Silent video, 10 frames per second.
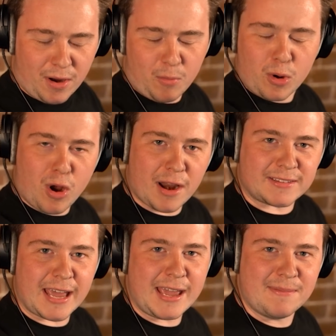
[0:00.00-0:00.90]
we're on a
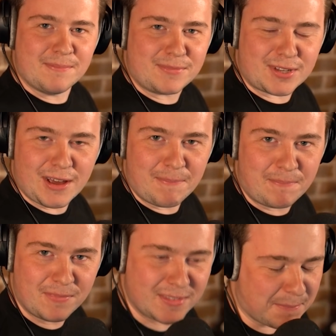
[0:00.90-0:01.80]
team to
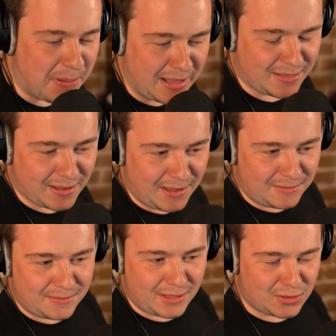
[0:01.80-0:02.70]
to beat the
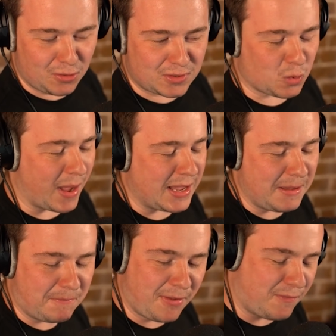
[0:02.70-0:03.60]
the two sweaty.
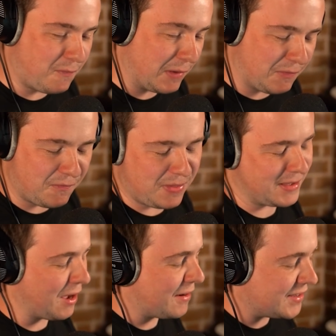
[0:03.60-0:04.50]

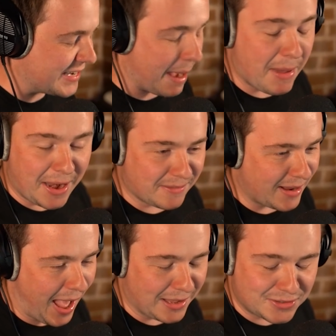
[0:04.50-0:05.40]
God damn it!
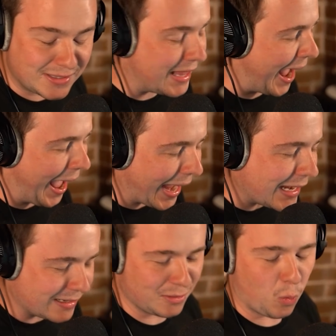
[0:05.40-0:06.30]
I
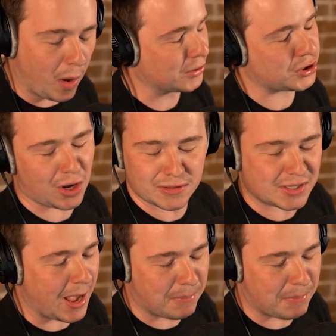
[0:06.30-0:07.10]
hate one-shot sniper